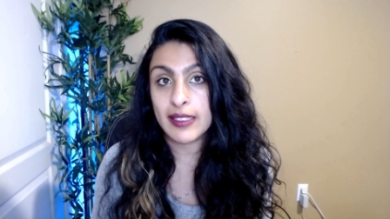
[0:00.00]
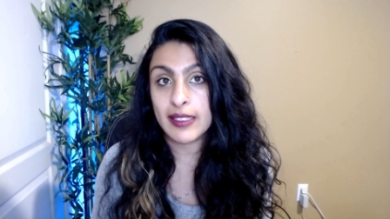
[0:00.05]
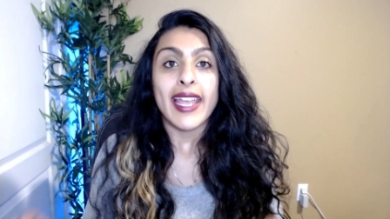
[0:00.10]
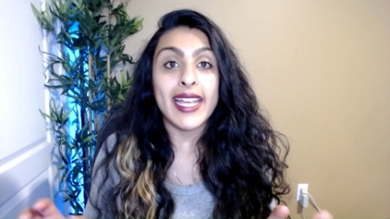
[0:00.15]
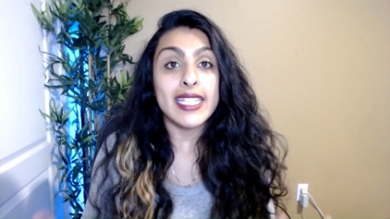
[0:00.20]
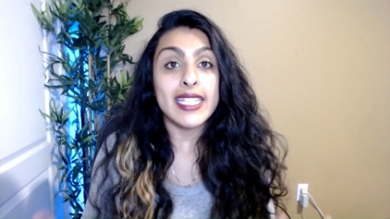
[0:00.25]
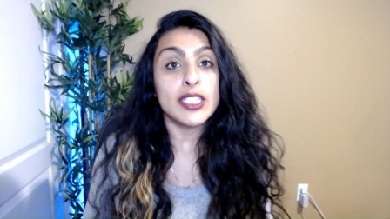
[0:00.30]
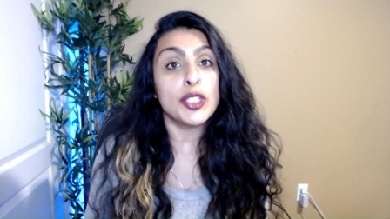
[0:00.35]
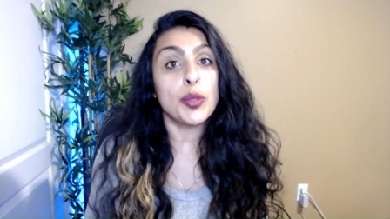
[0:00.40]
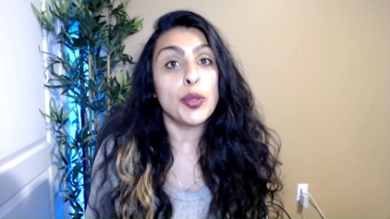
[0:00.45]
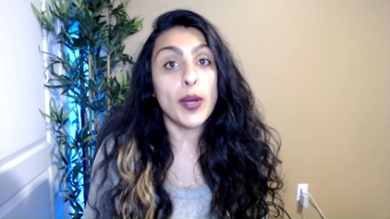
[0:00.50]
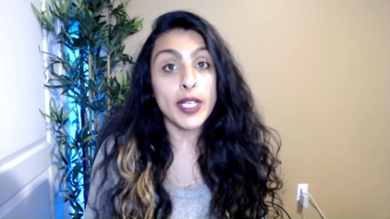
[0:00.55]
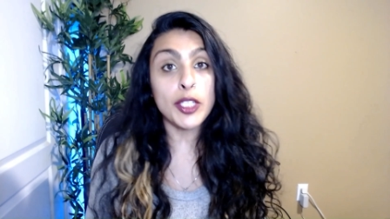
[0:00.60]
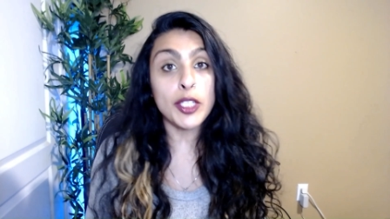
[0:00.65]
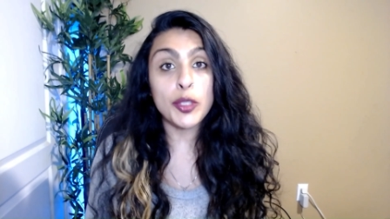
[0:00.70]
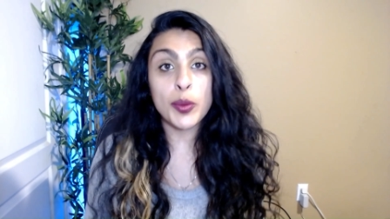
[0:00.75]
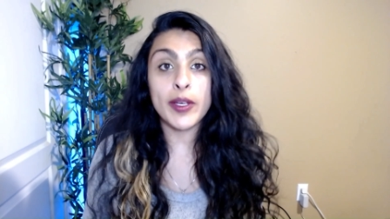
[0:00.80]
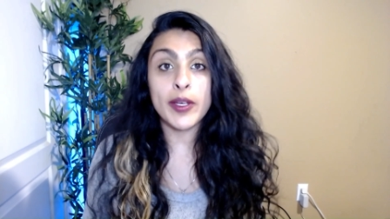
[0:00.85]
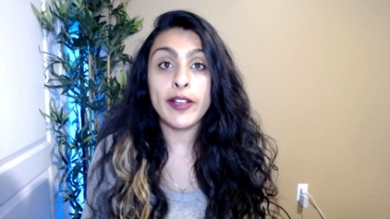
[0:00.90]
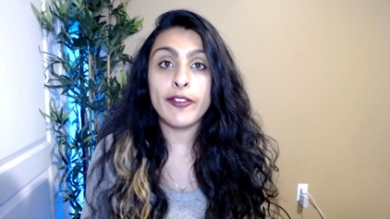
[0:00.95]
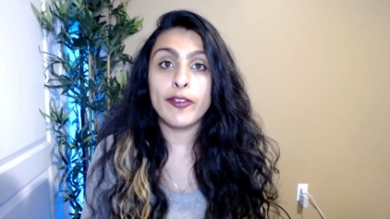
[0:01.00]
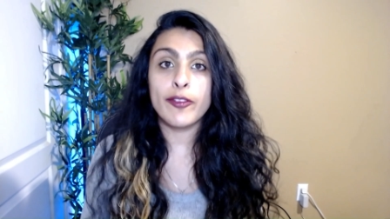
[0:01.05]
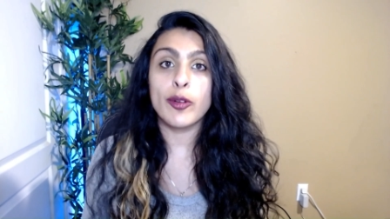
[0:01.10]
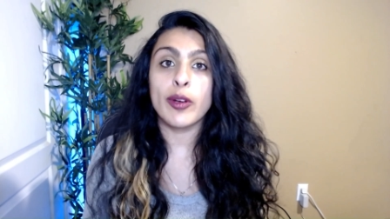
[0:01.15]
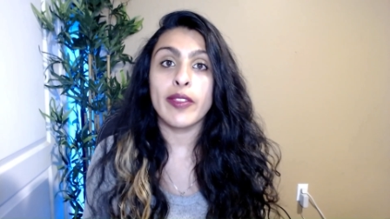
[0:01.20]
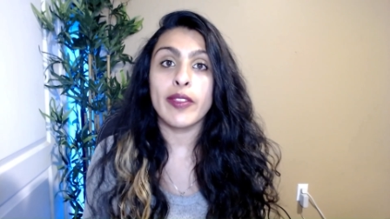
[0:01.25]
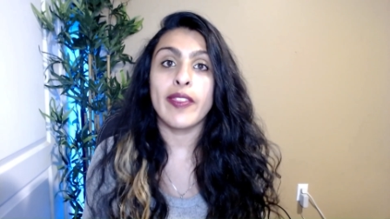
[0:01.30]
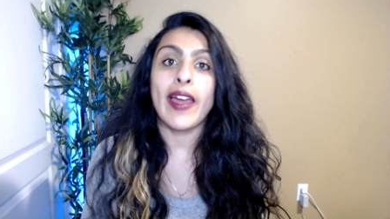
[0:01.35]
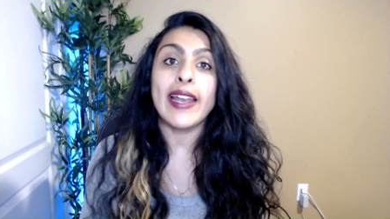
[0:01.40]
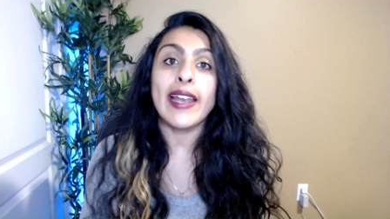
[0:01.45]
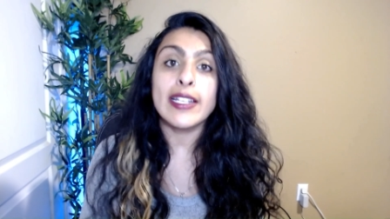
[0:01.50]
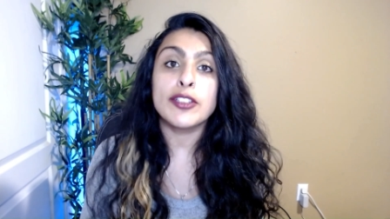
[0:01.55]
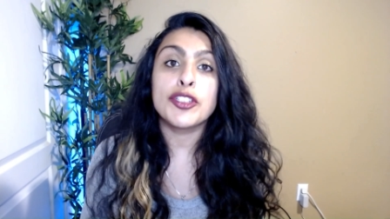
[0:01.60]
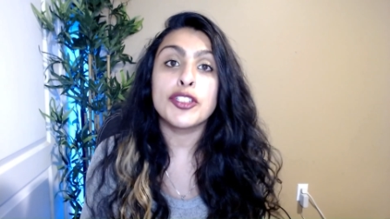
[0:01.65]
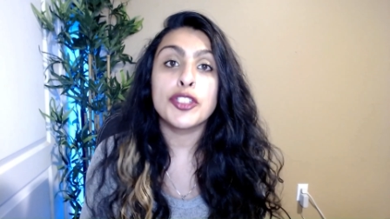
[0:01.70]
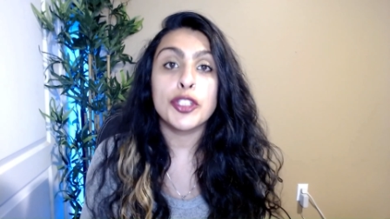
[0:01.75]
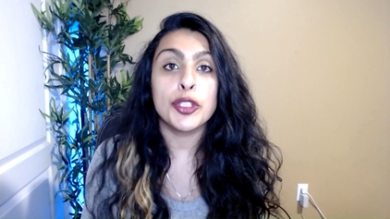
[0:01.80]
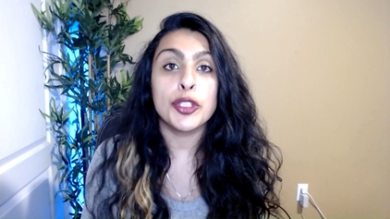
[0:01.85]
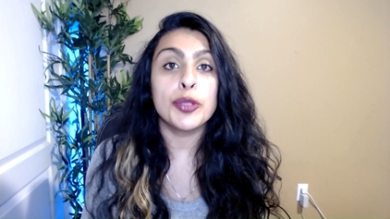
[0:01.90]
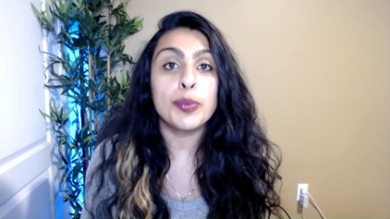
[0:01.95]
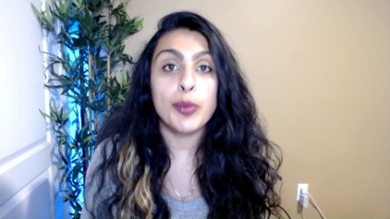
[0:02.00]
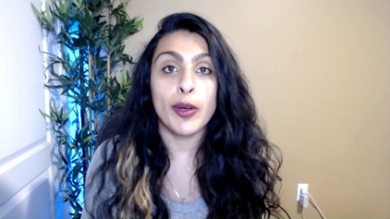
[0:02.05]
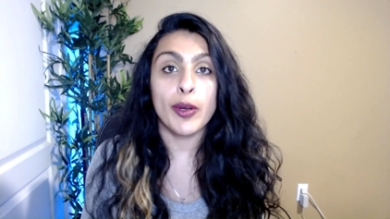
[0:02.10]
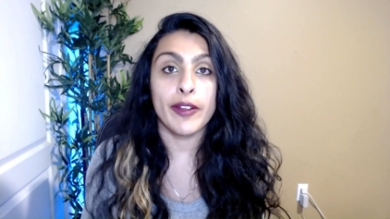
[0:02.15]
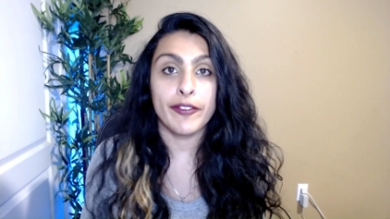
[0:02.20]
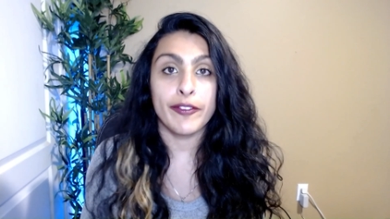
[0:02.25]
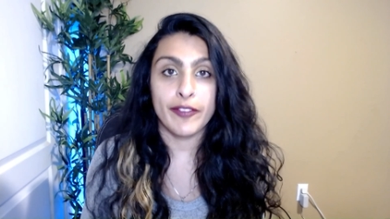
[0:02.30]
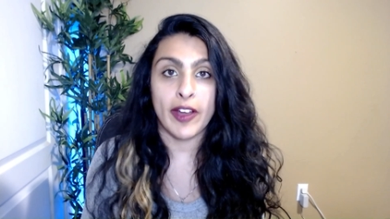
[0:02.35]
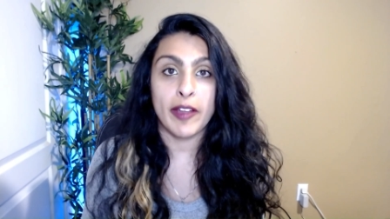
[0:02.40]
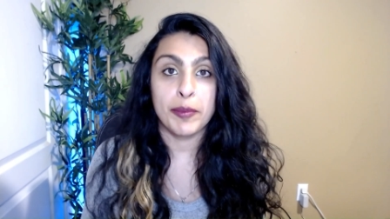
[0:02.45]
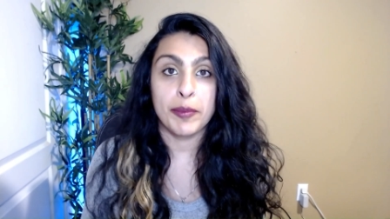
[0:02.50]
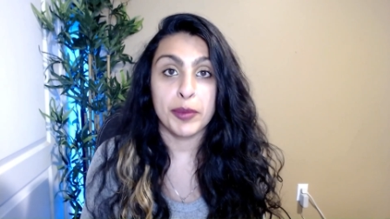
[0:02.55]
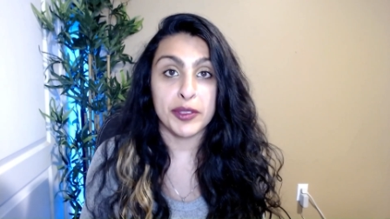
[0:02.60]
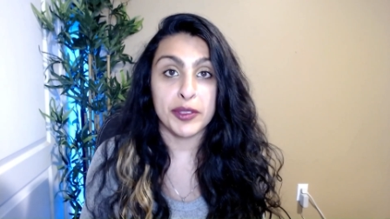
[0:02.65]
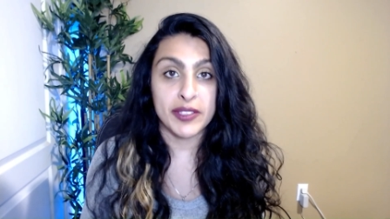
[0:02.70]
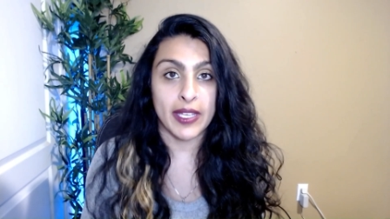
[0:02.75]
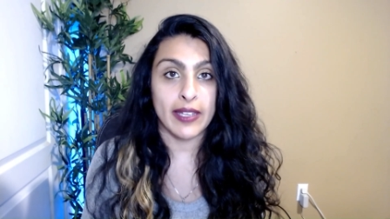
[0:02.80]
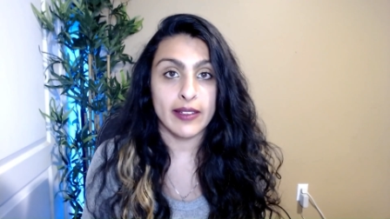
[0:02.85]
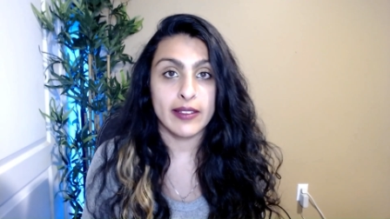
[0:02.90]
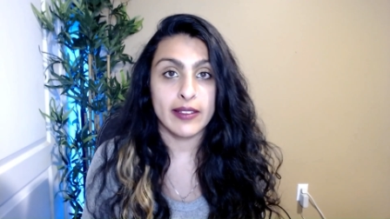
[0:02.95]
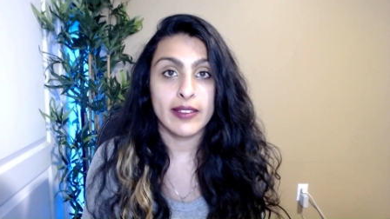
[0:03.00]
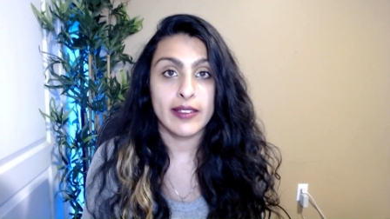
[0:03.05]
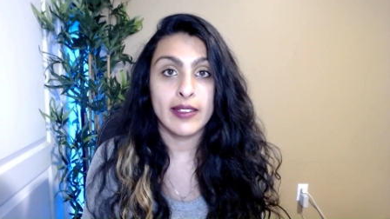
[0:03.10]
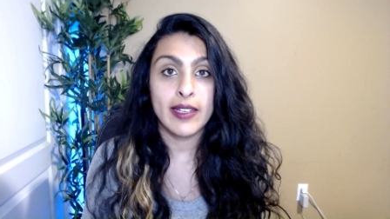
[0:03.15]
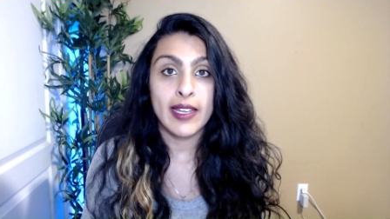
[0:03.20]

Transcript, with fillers: In twenty twenty-four, that is two point five percent.